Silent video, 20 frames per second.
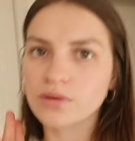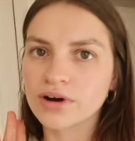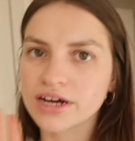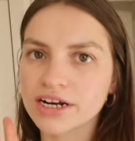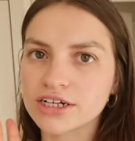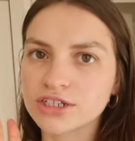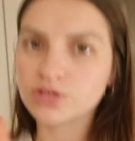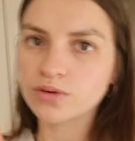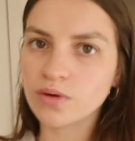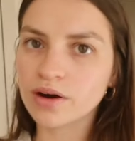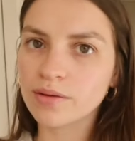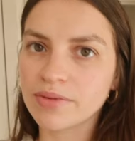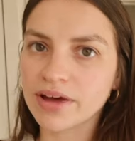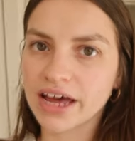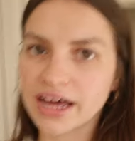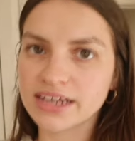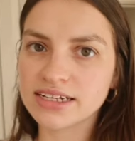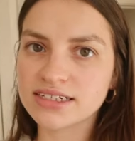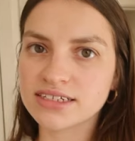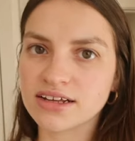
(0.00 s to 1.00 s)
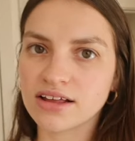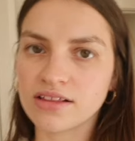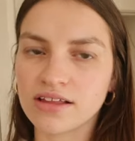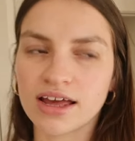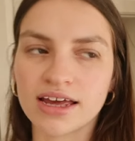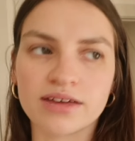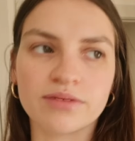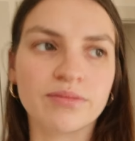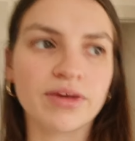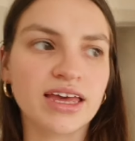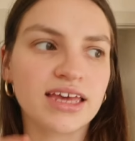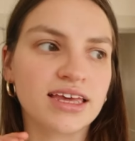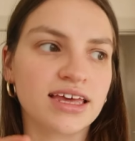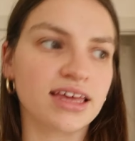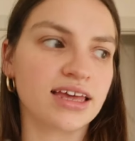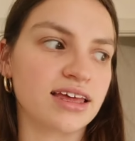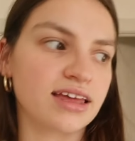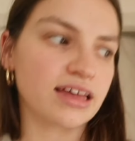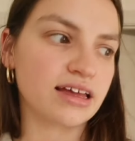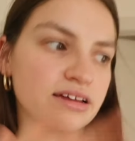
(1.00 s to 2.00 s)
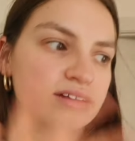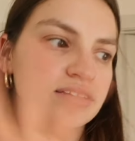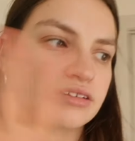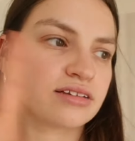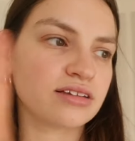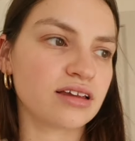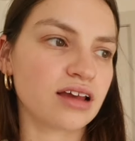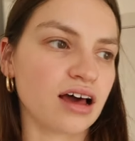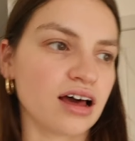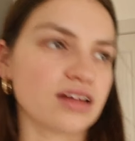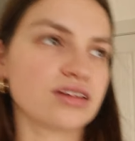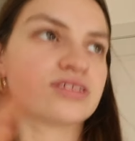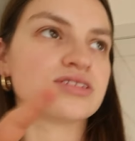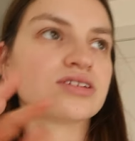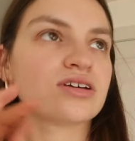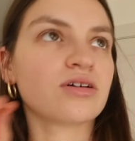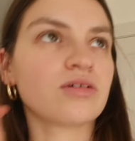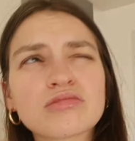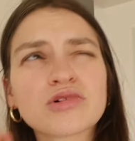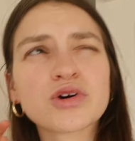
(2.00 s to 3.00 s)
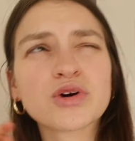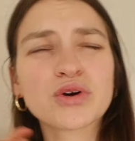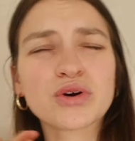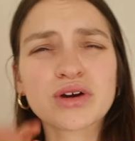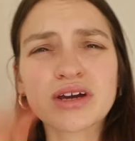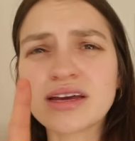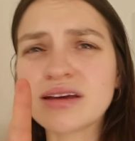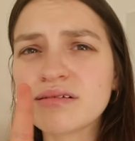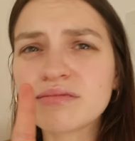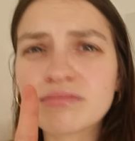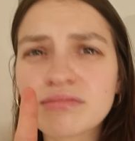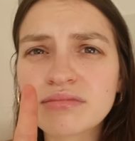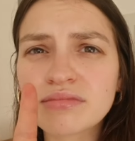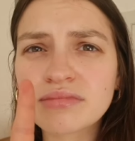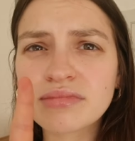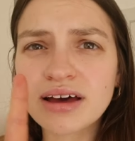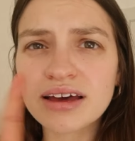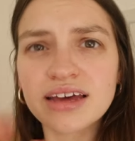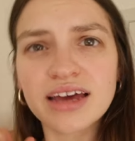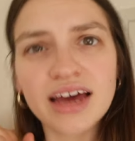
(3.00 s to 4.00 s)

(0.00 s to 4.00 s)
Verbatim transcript: We're gonna do our best to like make it not so cream, I